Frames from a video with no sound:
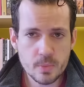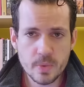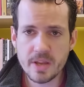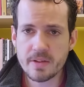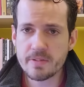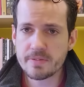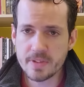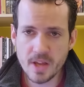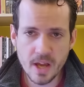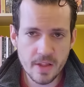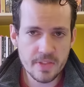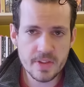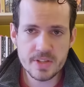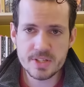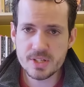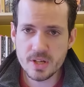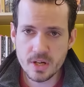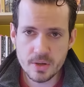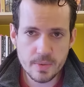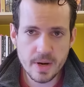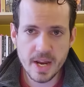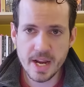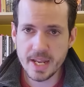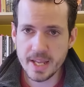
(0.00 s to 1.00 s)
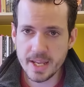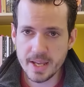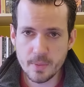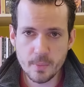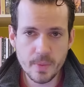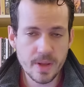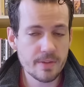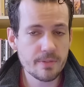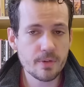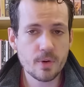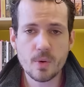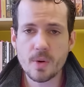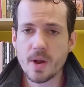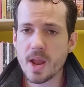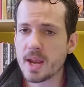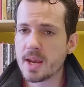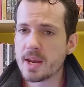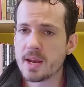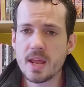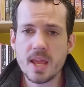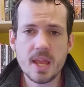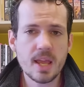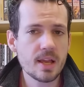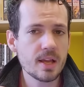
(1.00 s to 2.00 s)
We have done this already. We have
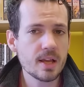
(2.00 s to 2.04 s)
created